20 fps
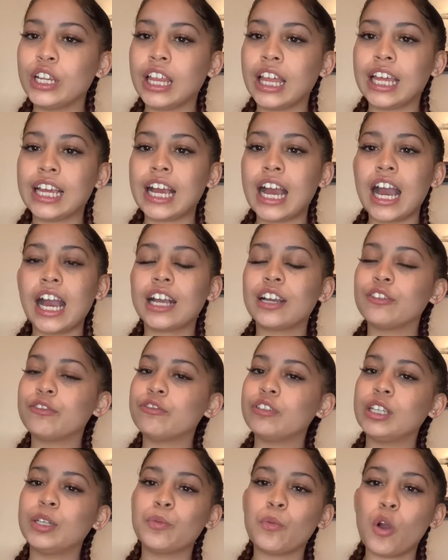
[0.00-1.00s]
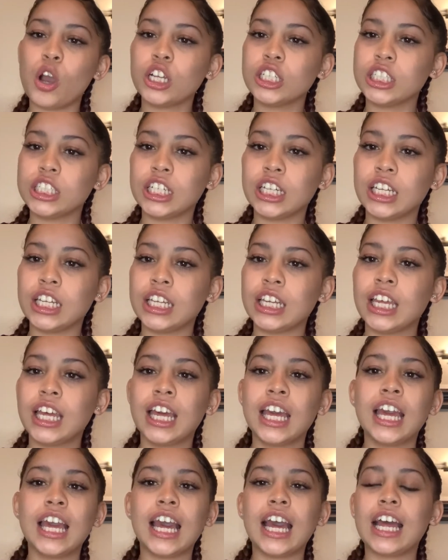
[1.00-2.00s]
Like, I could rewatch it
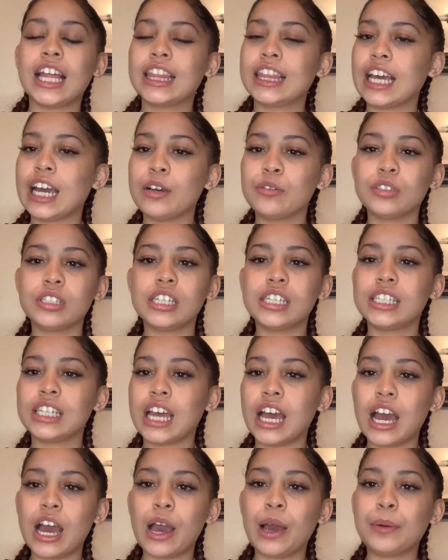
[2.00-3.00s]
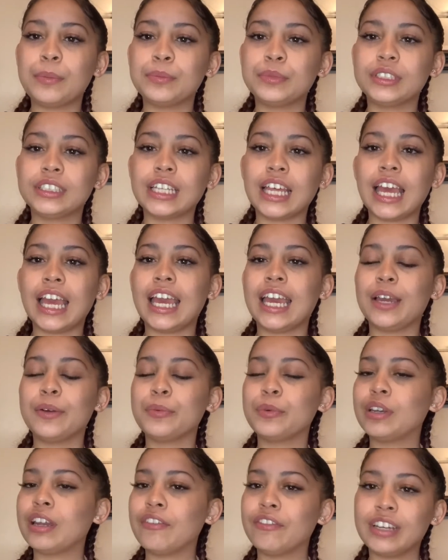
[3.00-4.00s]
1,000 times and
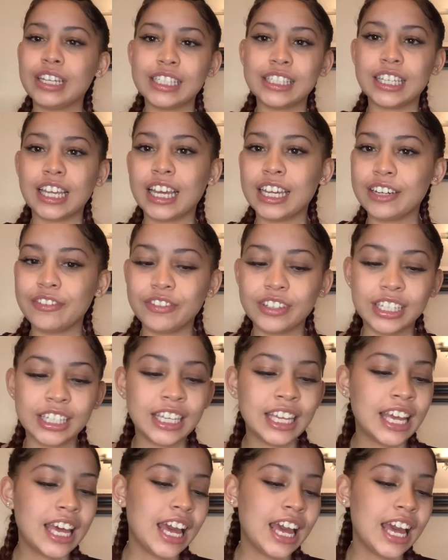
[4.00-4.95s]
will never get tired of it.